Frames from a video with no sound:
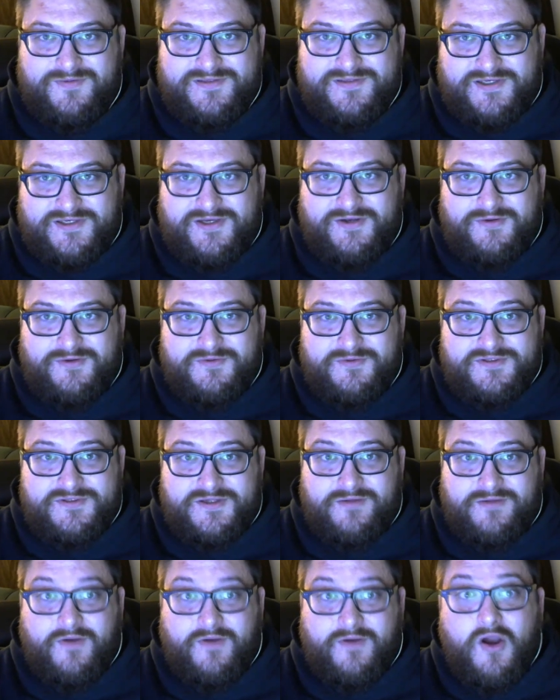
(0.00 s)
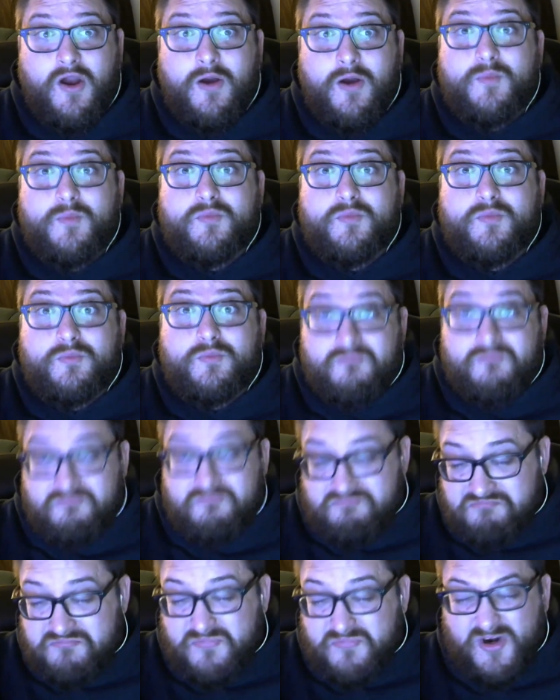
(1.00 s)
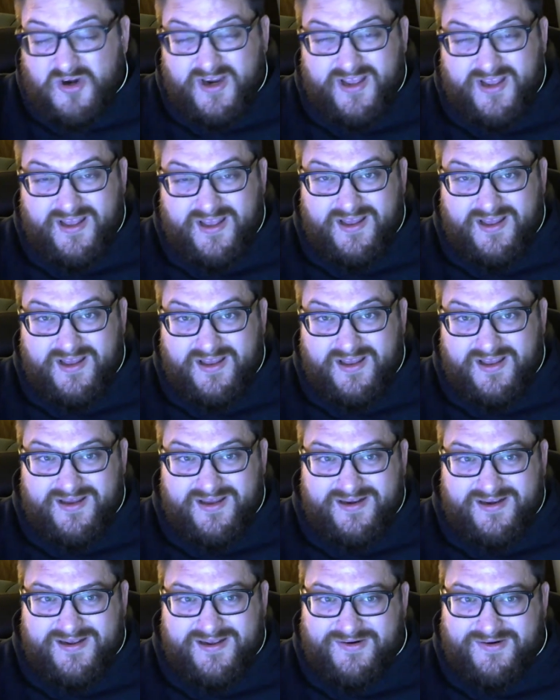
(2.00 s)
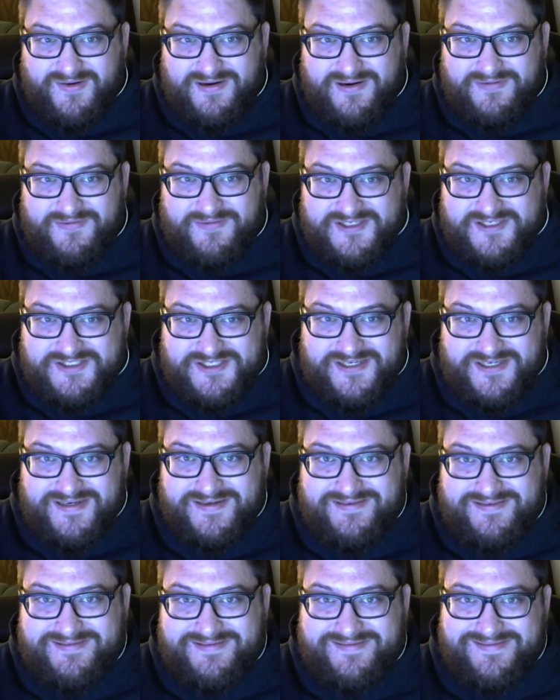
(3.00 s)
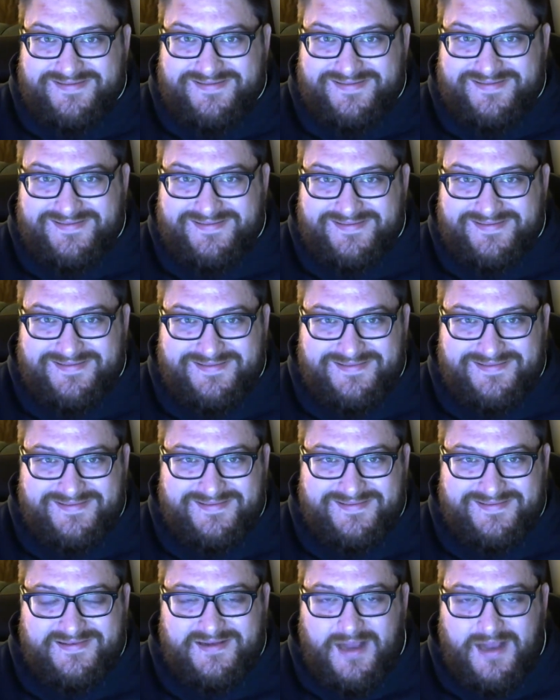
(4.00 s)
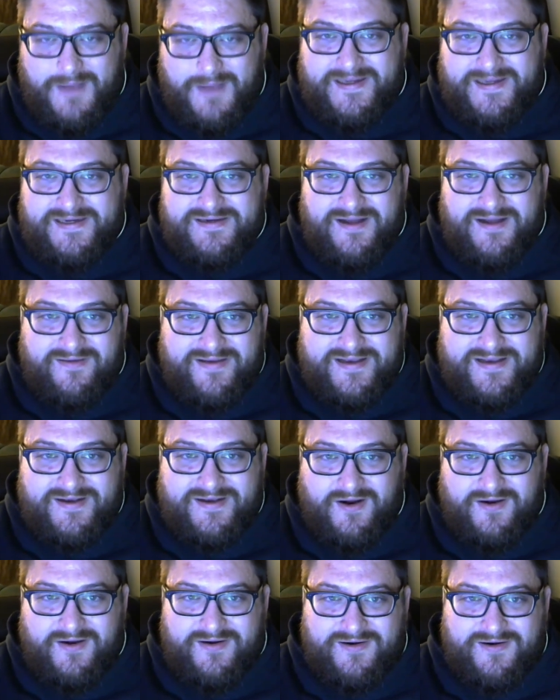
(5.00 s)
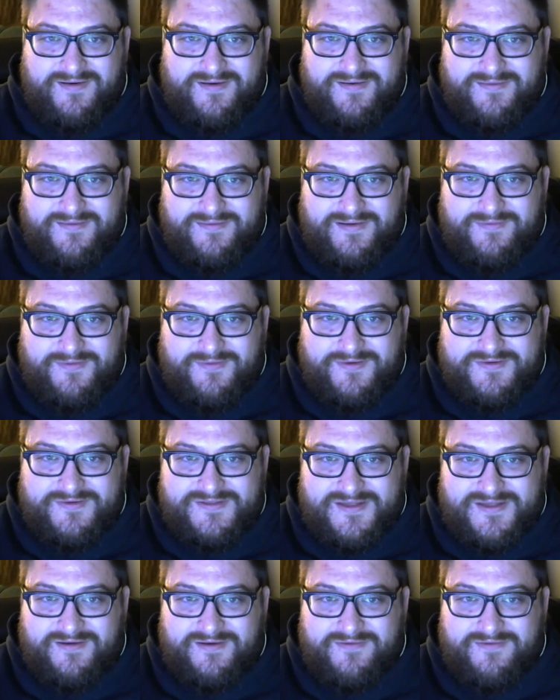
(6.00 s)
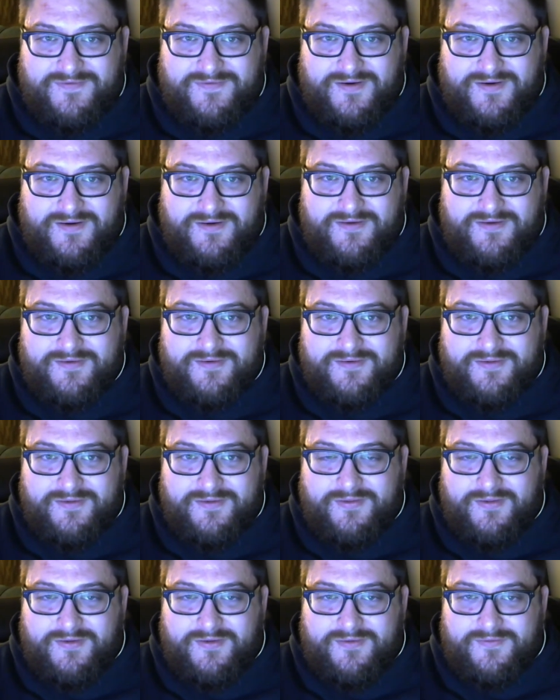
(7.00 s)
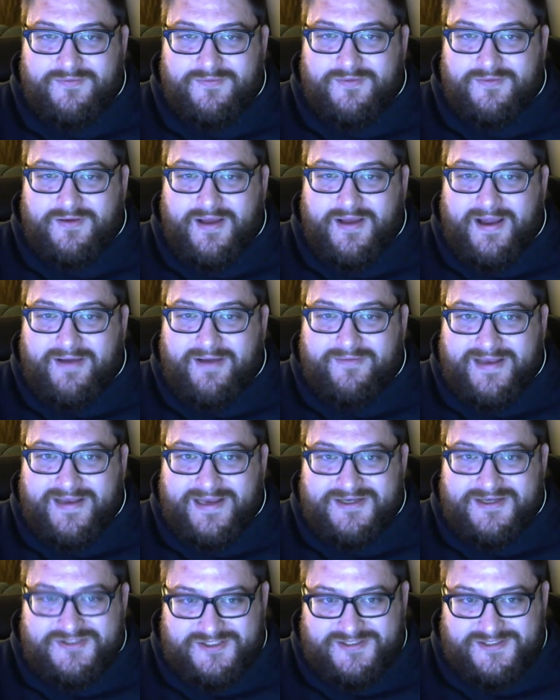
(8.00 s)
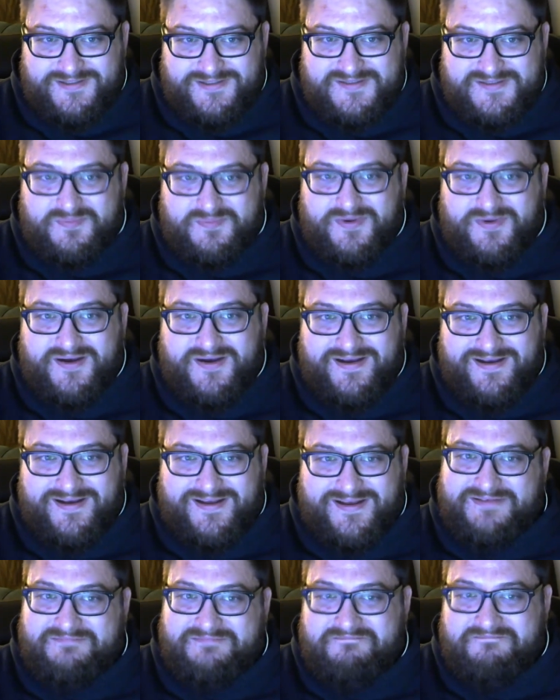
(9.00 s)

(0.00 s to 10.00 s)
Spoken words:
is accused of pretty horrific shit. I mean, not like Connor levels of allegations, but